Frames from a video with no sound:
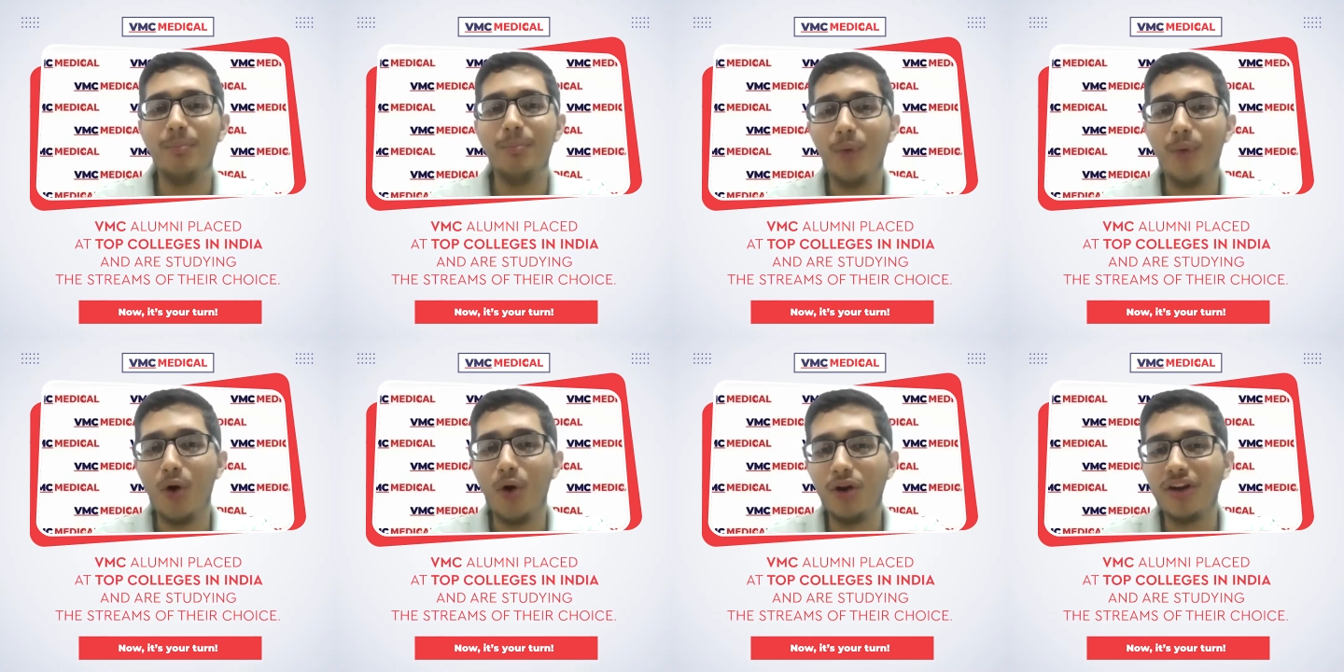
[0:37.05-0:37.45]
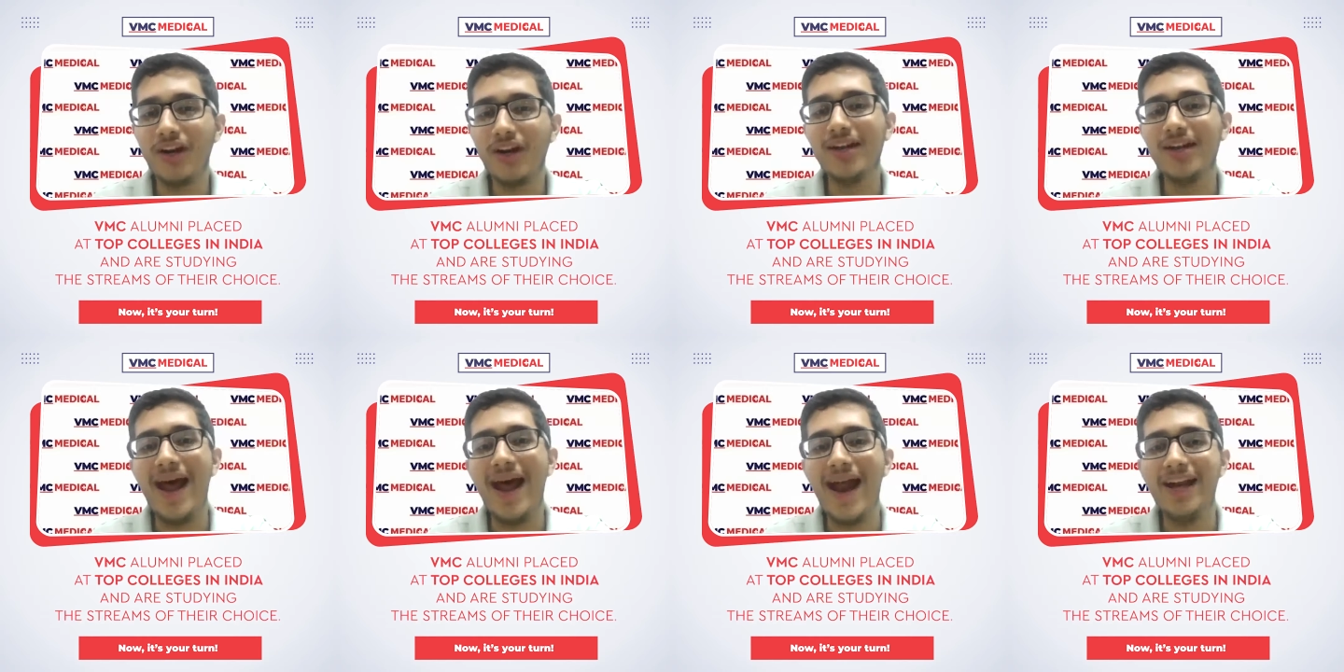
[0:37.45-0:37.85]

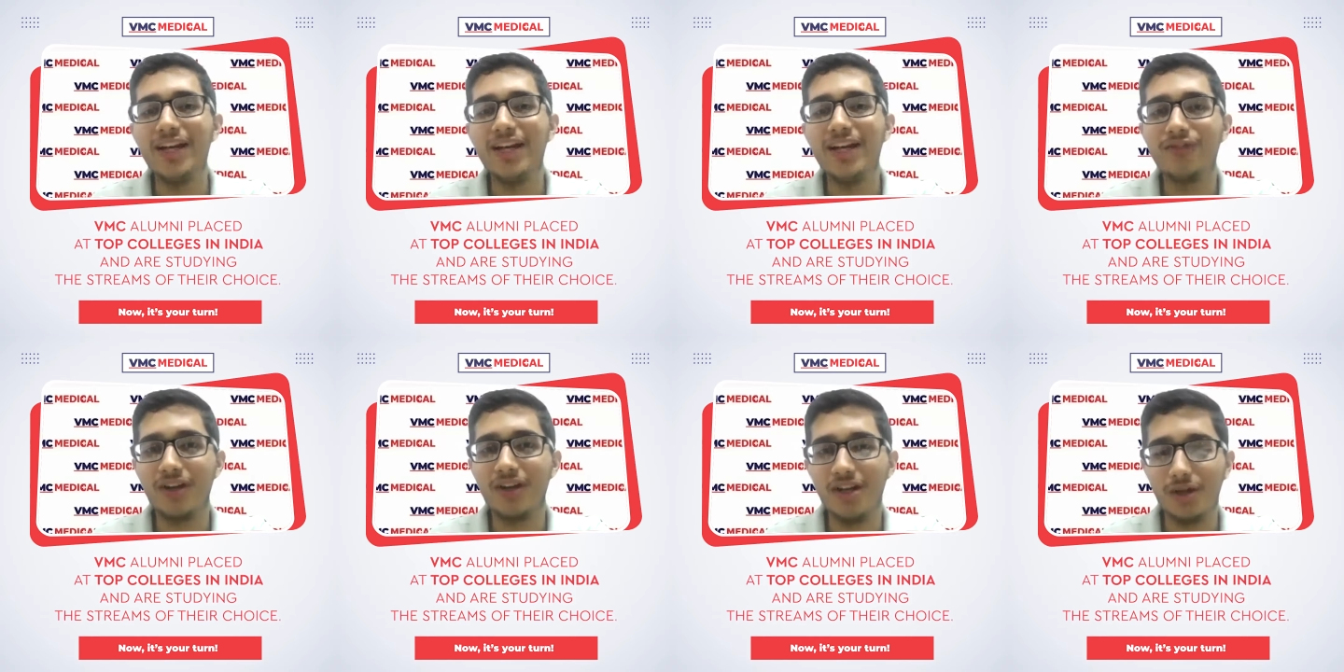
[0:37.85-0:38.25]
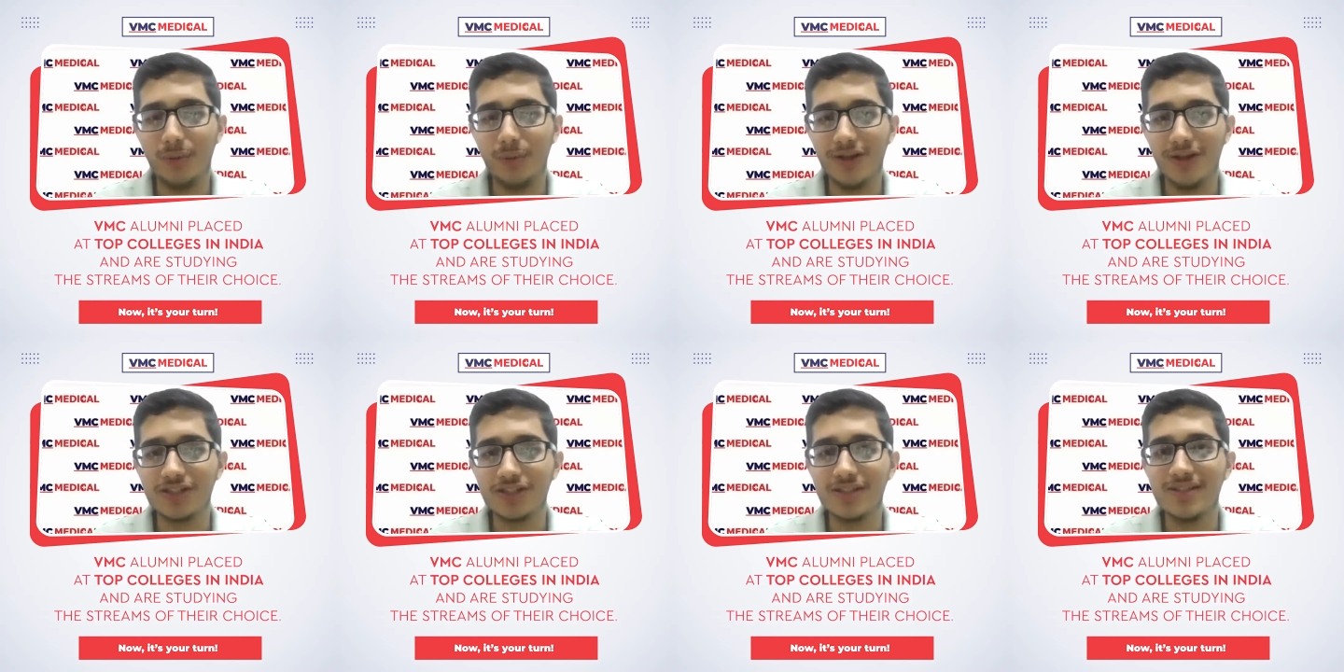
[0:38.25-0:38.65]
moderate and difficult
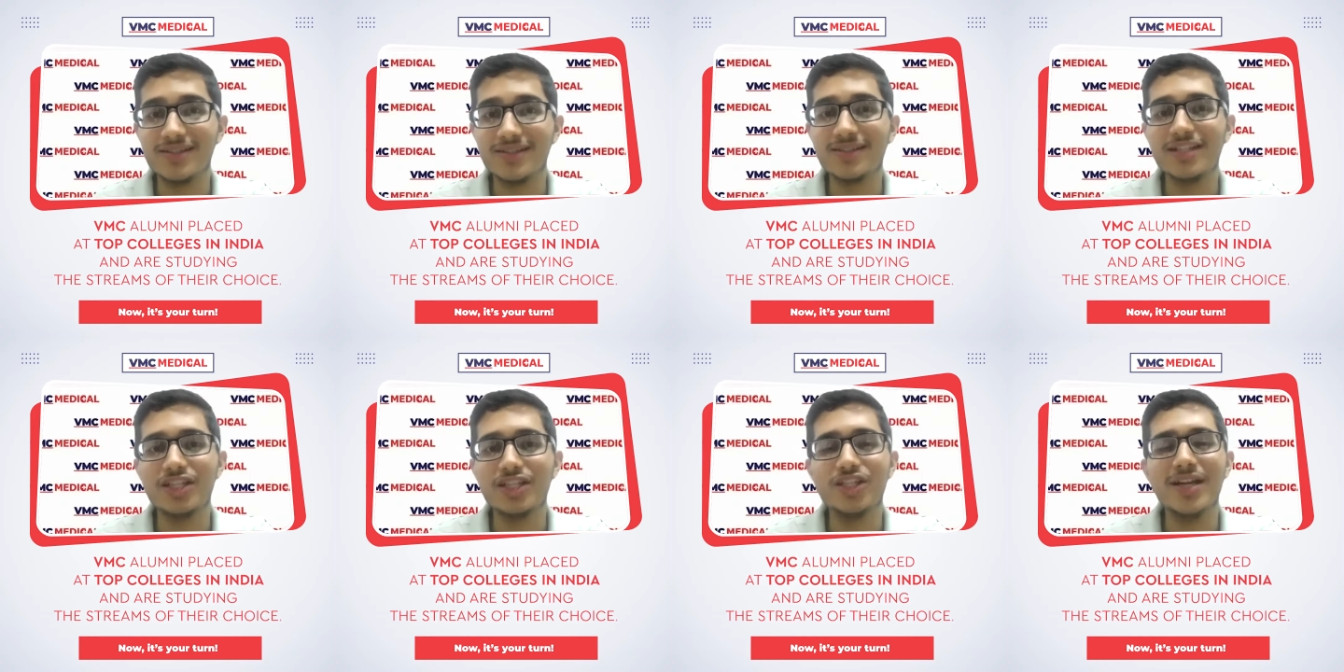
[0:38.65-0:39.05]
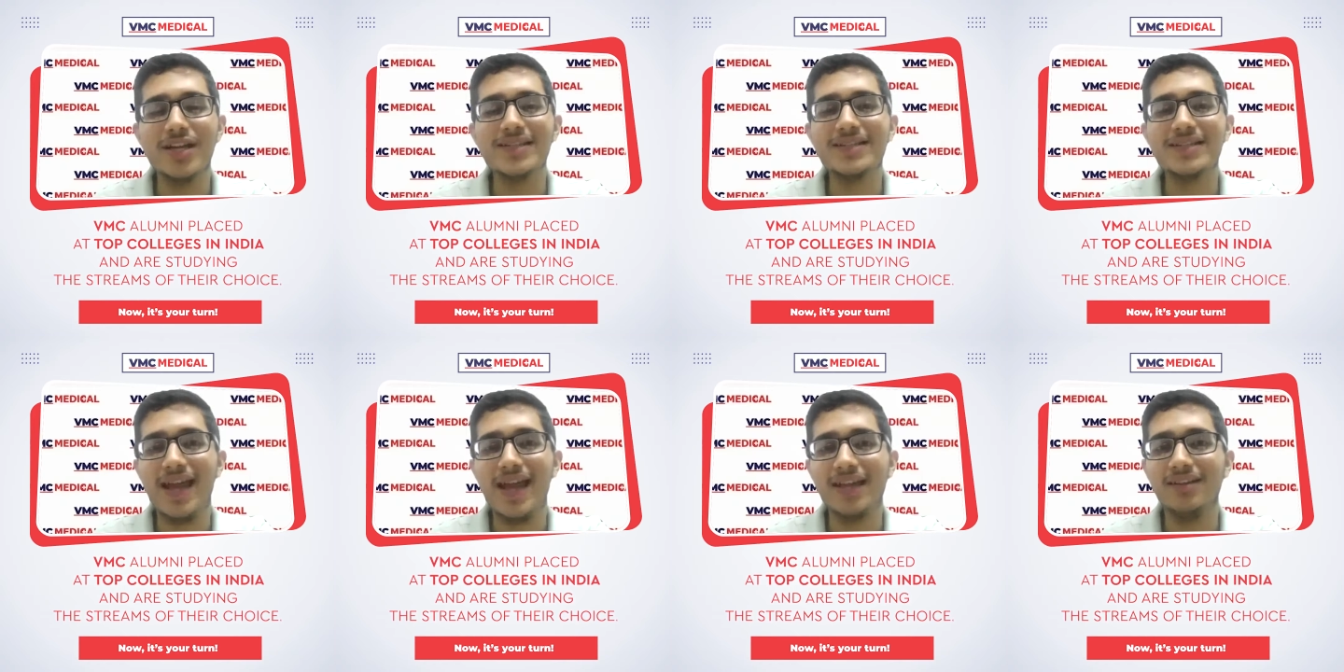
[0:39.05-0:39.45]
questions
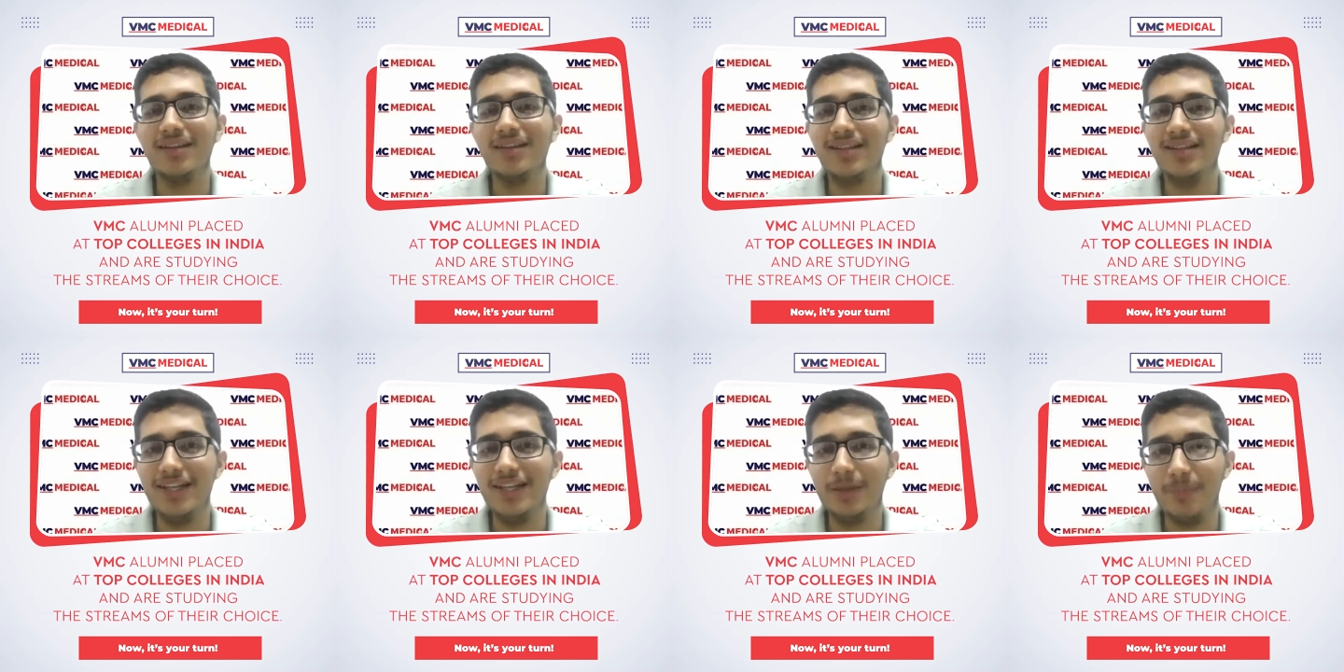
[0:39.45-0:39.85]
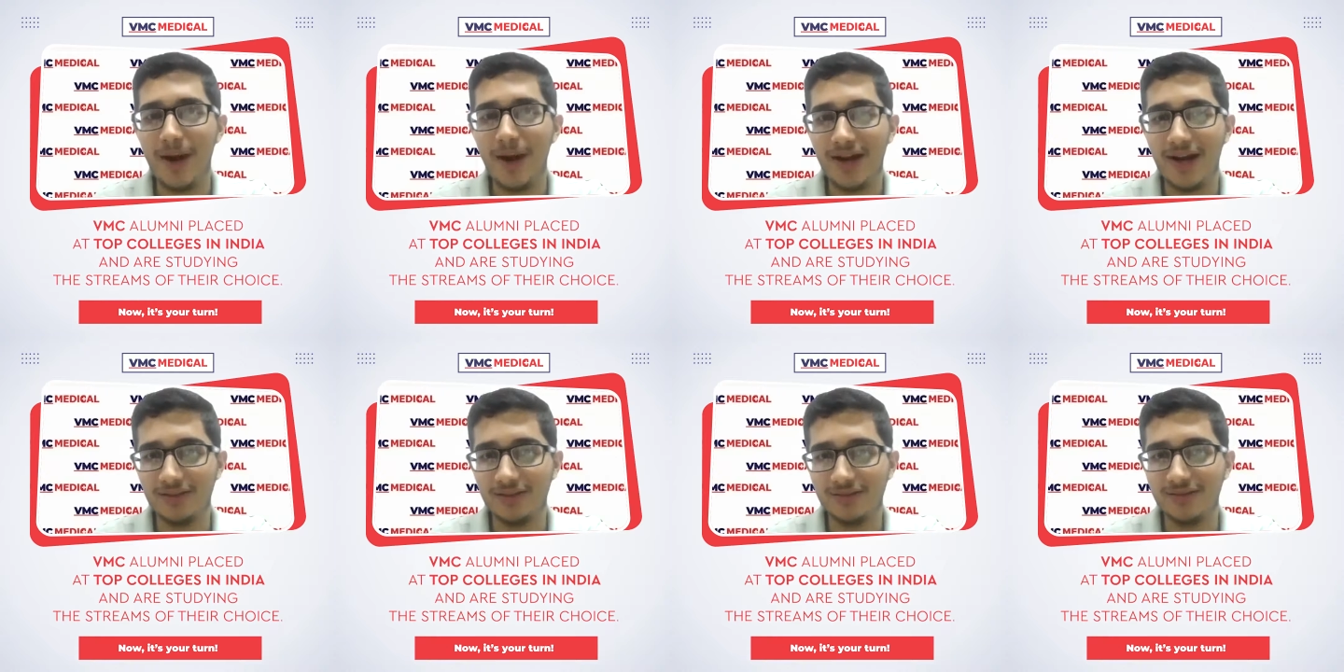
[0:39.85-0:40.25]
just like the NEET
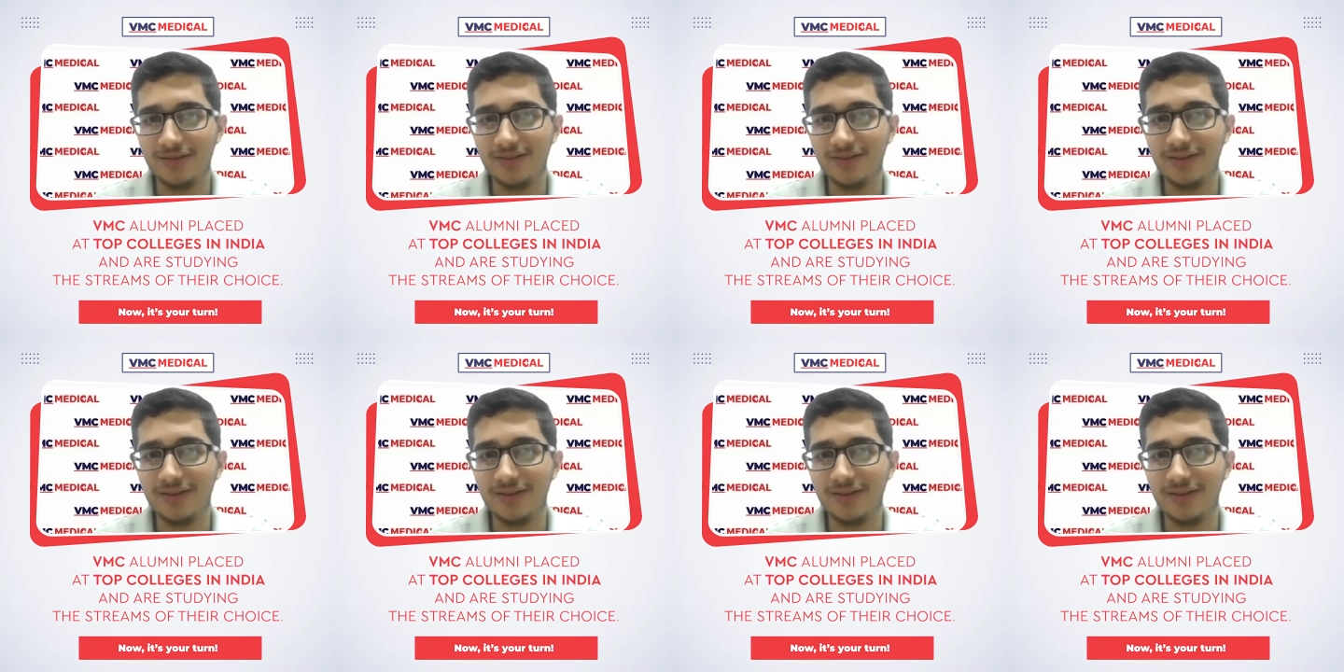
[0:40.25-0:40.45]
pattern.